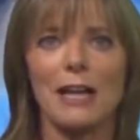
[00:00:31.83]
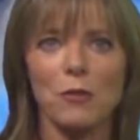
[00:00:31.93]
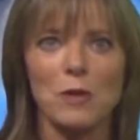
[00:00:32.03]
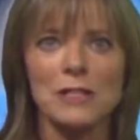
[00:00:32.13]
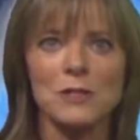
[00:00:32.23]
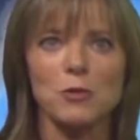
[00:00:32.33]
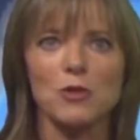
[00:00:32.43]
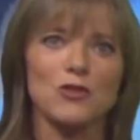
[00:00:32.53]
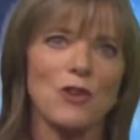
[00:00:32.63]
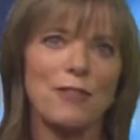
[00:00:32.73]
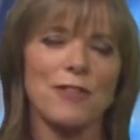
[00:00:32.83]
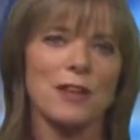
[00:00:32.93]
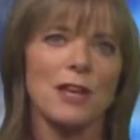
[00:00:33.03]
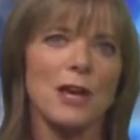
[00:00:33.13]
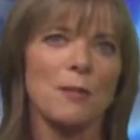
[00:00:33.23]
Now, the winds will
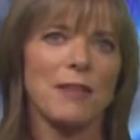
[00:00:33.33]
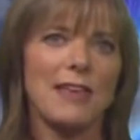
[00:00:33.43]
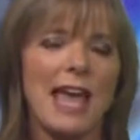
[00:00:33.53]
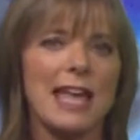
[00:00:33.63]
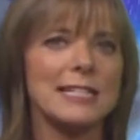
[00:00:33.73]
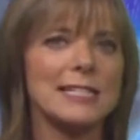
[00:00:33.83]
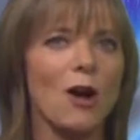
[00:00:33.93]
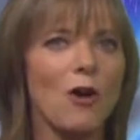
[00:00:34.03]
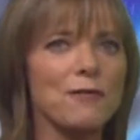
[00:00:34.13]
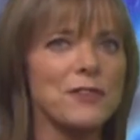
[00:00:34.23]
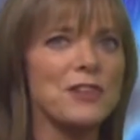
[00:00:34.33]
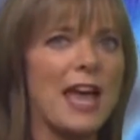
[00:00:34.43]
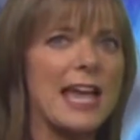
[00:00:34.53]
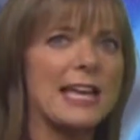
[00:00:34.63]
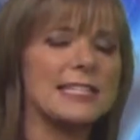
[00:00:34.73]
strengthen by the end of the day,